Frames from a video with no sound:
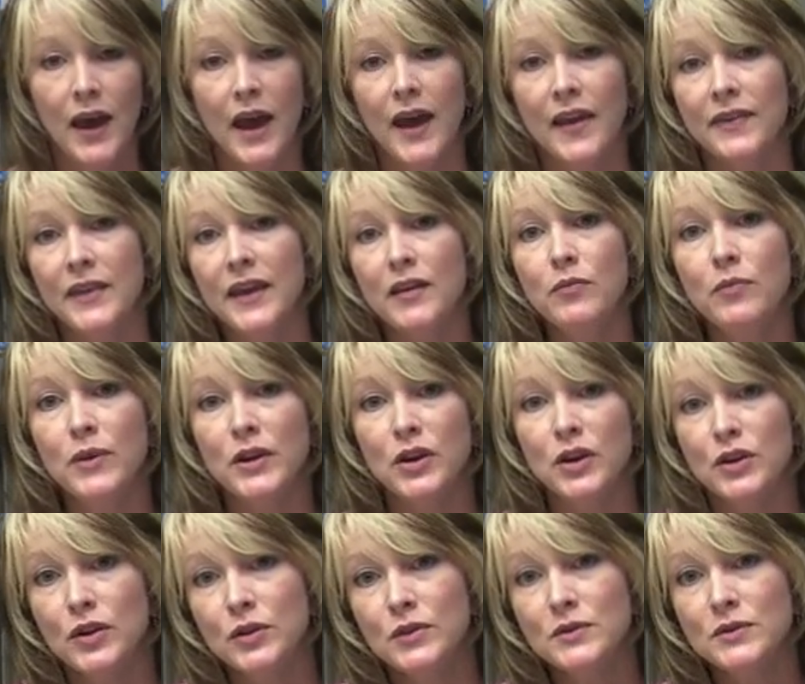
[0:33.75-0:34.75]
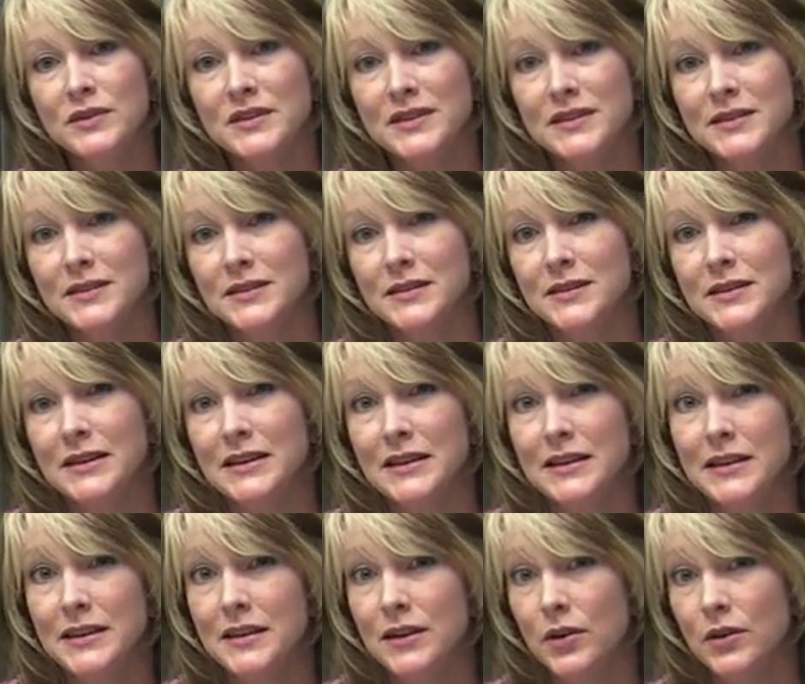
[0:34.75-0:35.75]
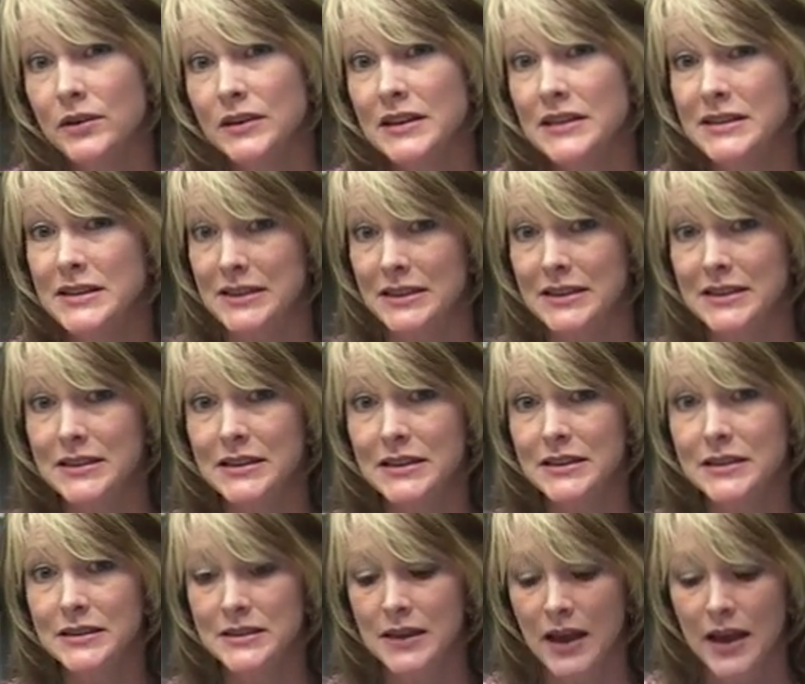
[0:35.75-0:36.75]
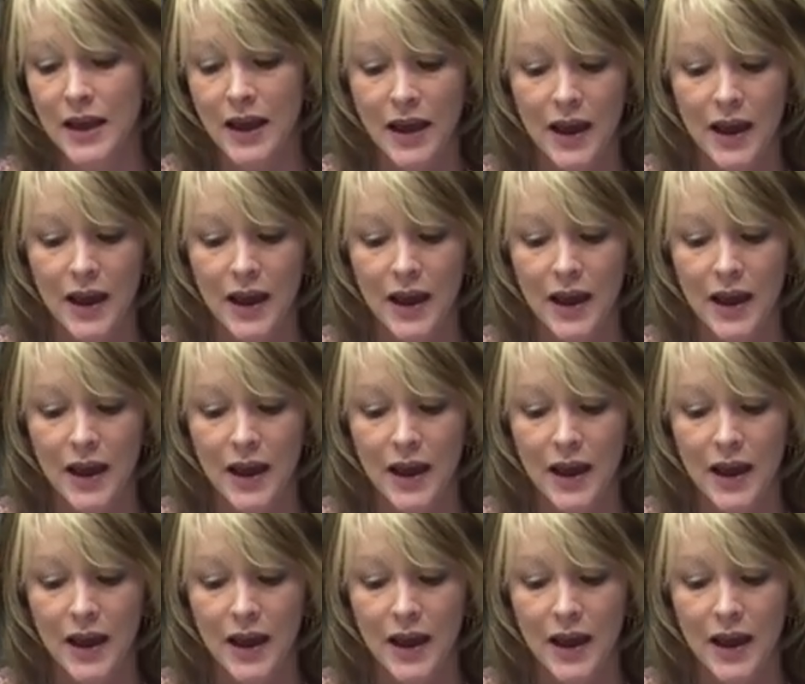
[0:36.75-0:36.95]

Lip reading: and they've been used since the early 60s,